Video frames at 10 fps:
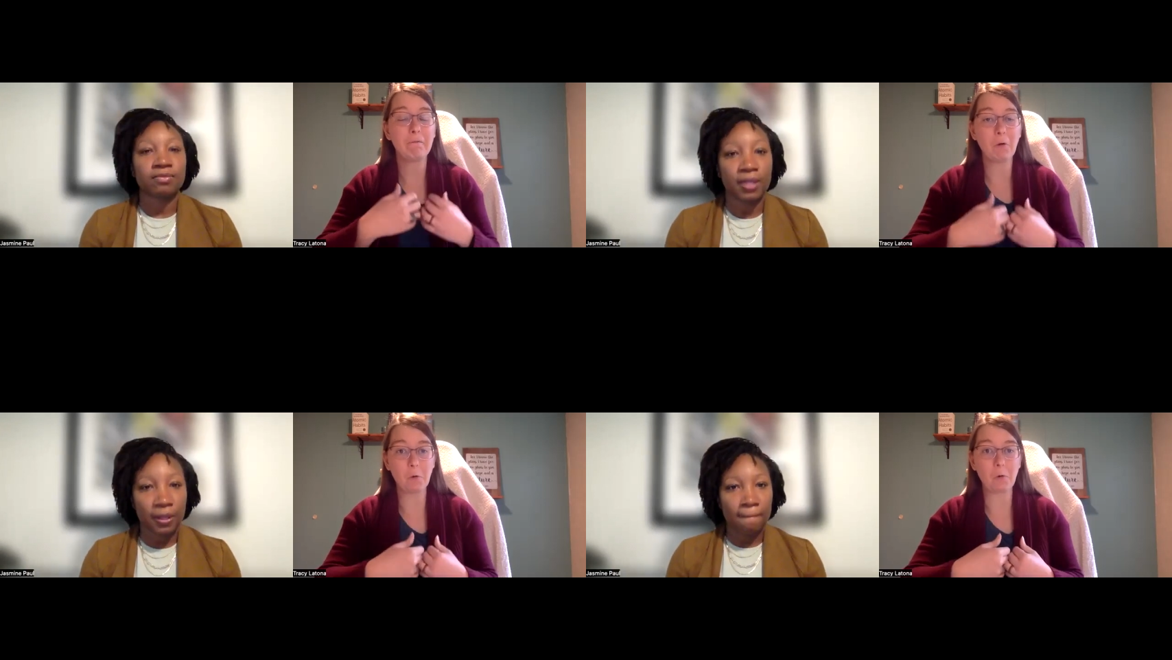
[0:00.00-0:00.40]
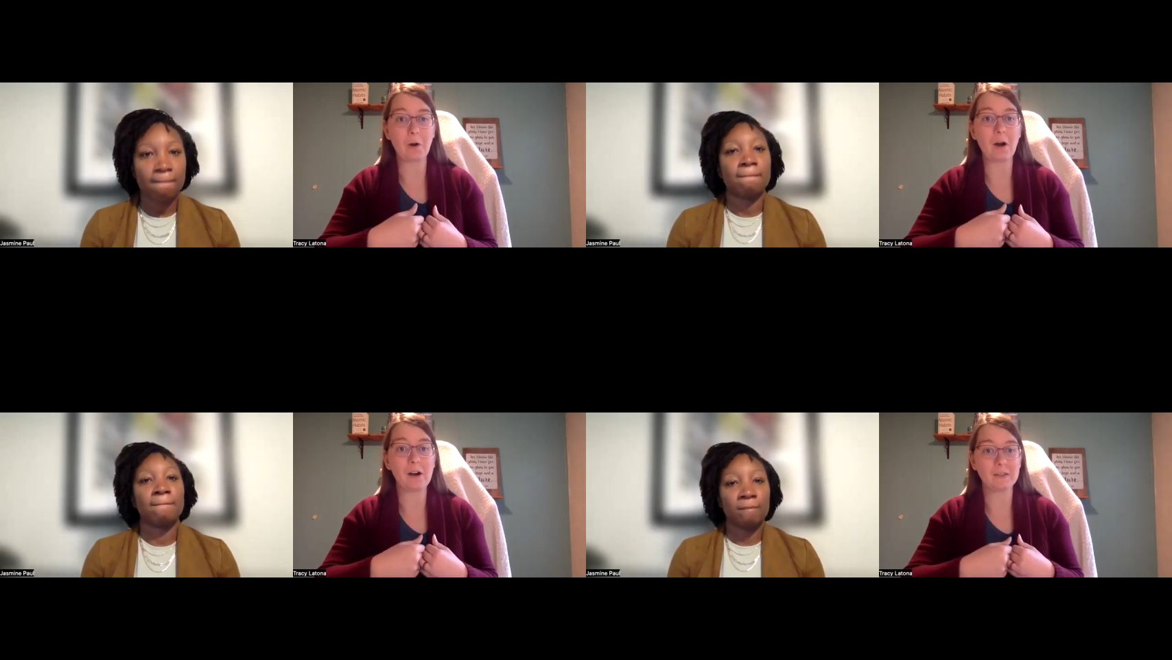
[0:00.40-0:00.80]

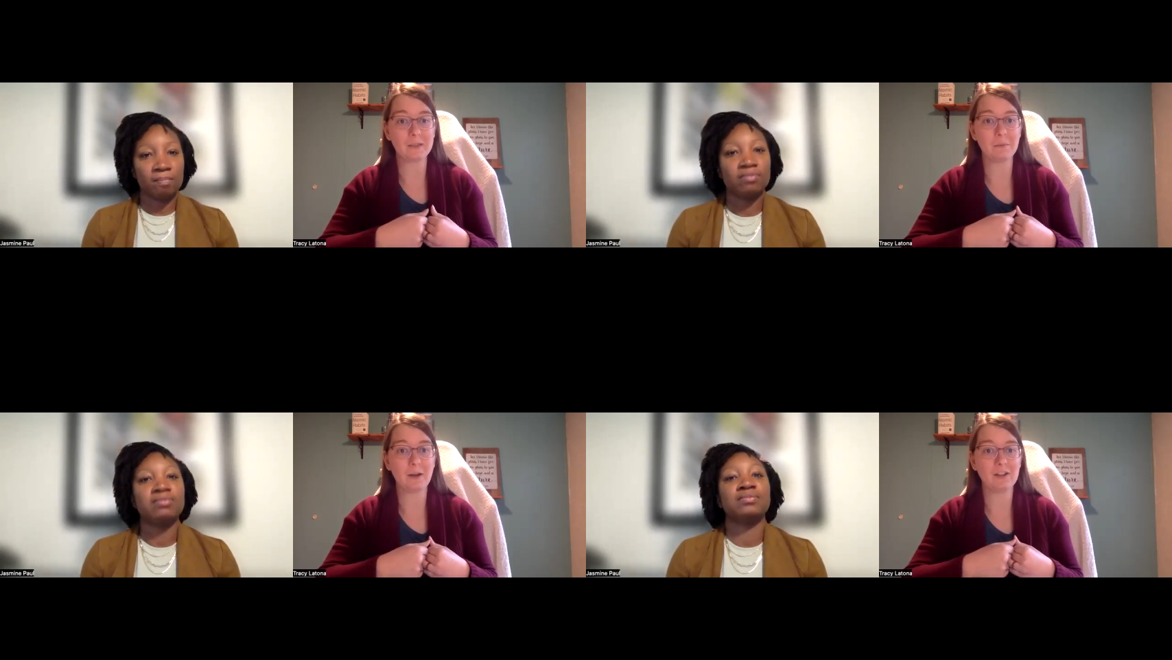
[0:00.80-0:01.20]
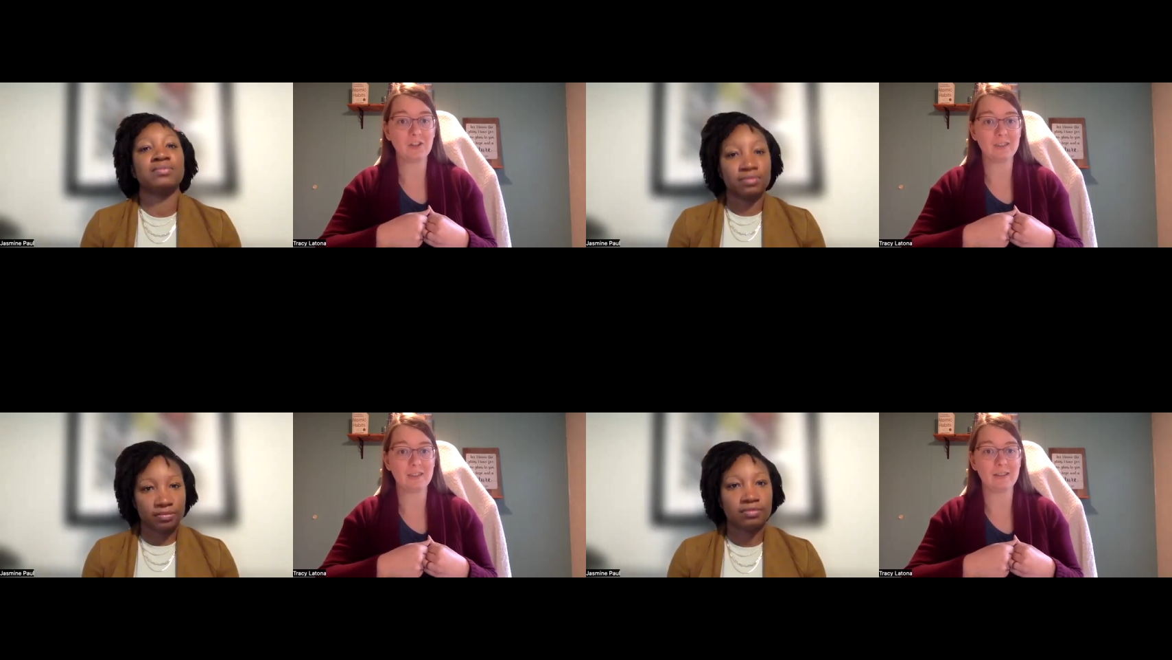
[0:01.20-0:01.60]
Speaker 1: four, our
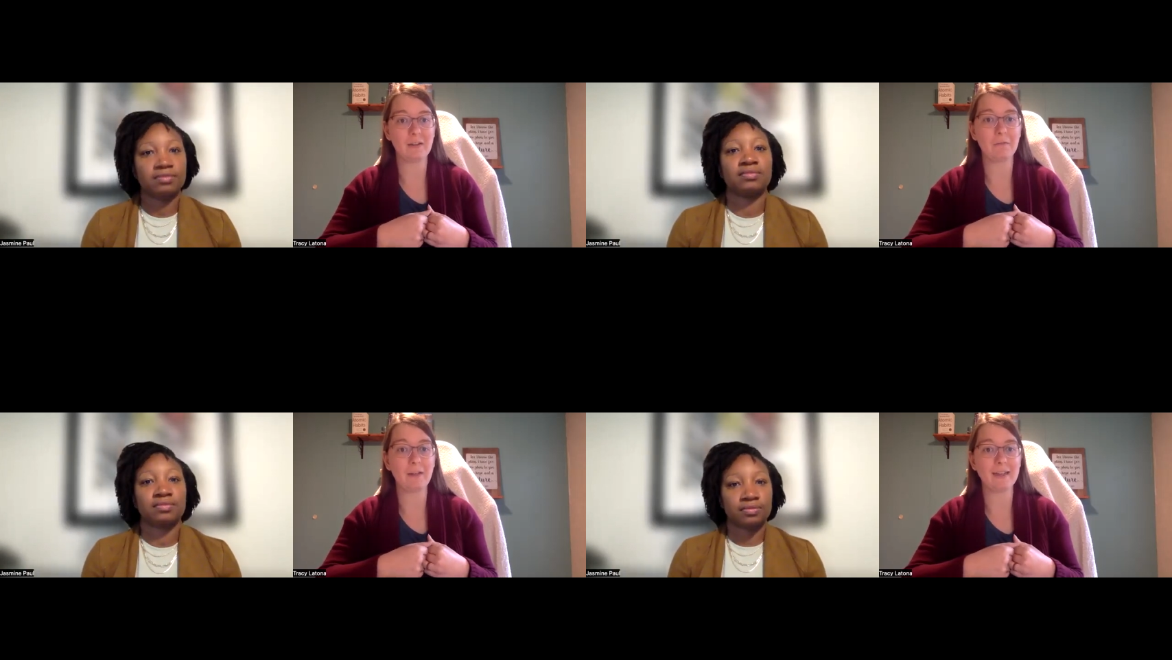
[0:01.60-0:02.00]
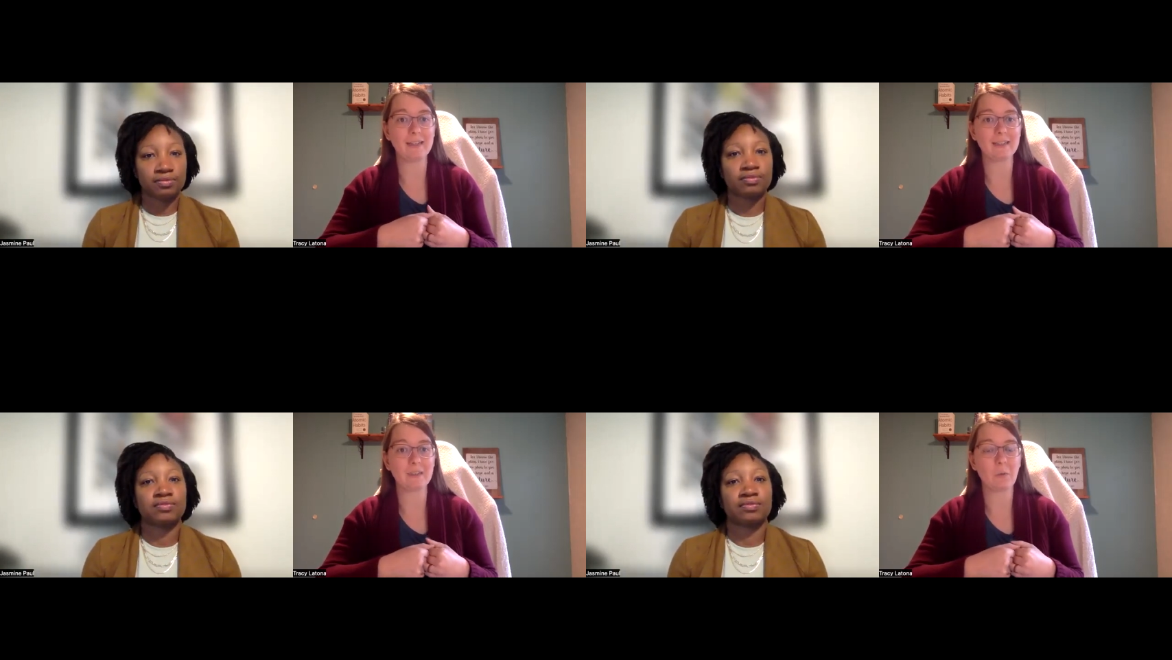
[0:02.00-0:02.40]
subconscious
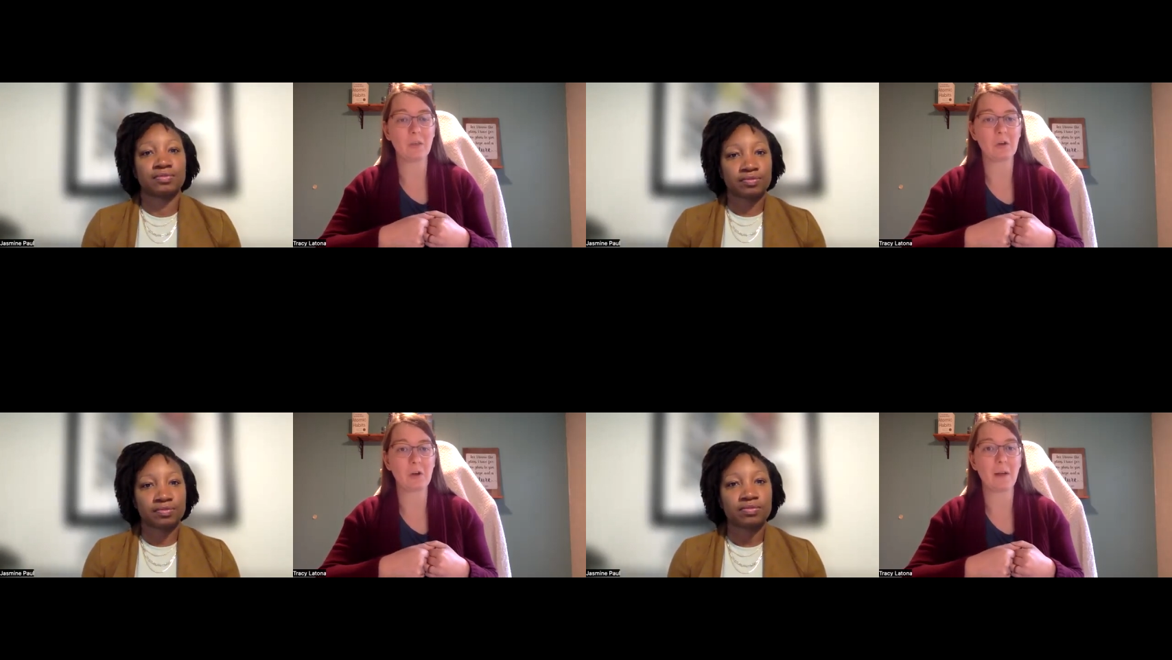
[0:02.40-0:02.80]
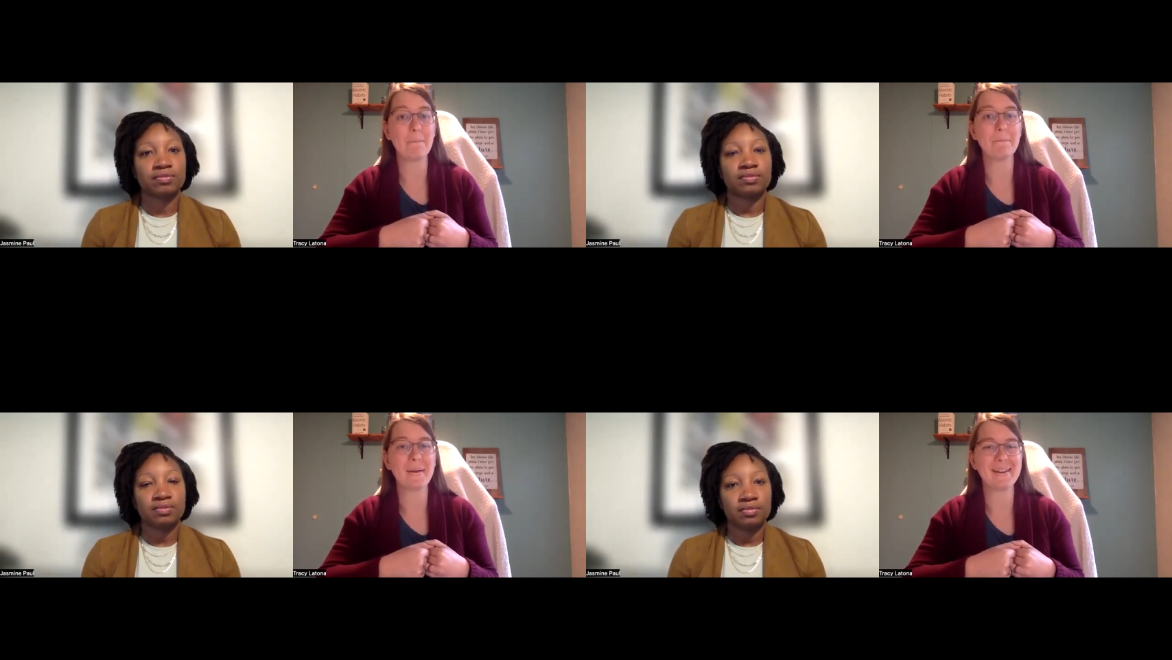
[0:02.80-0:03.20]
solidifies whether or
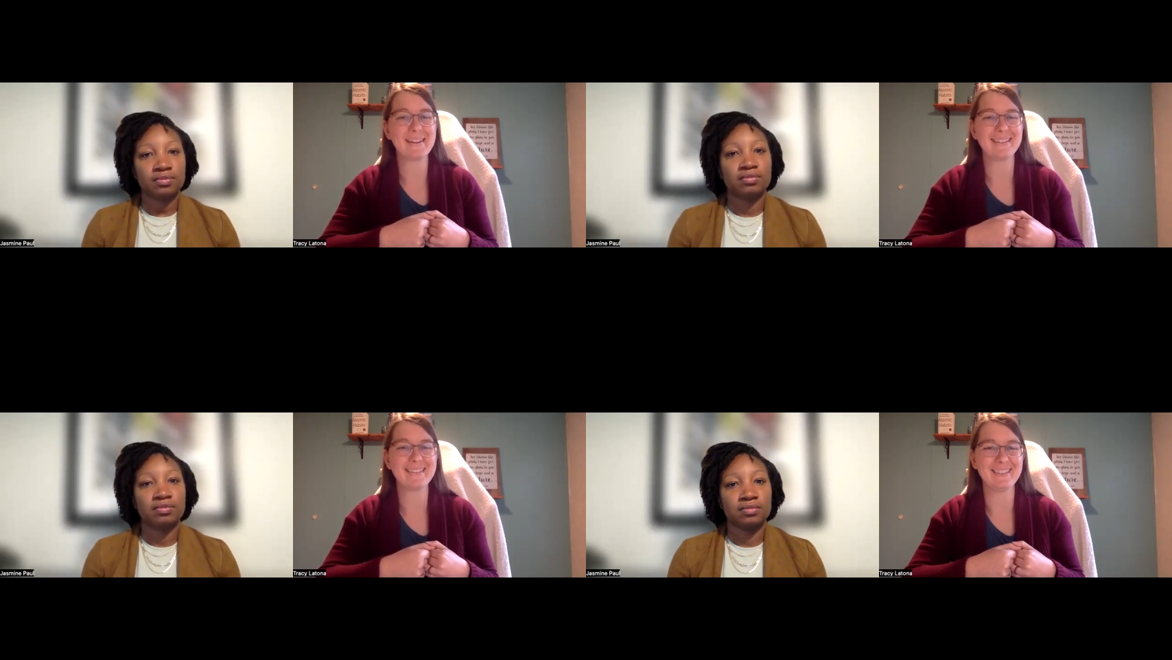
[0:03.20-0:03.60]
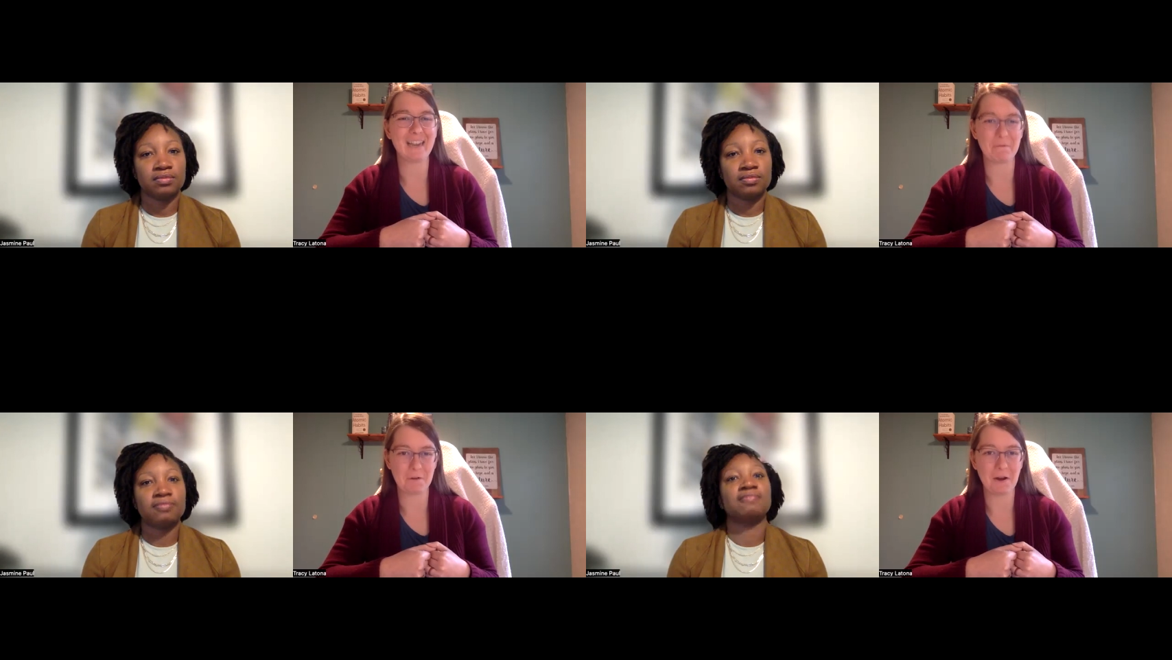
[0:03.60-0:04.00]
not money is
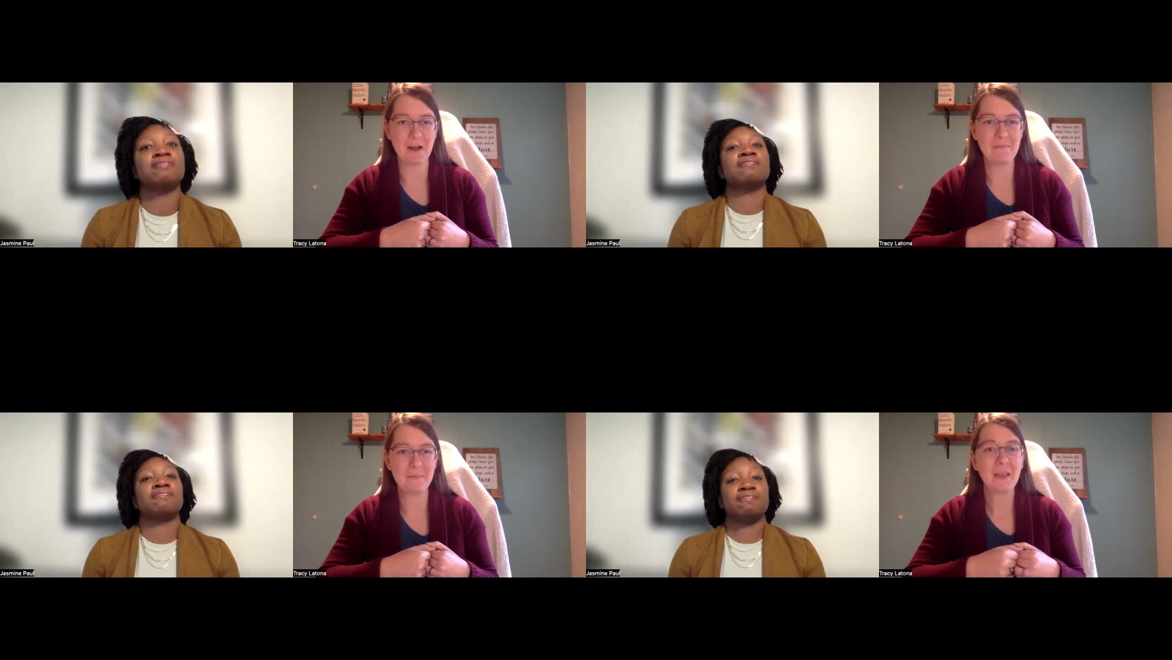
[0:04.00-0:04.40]
safe or not.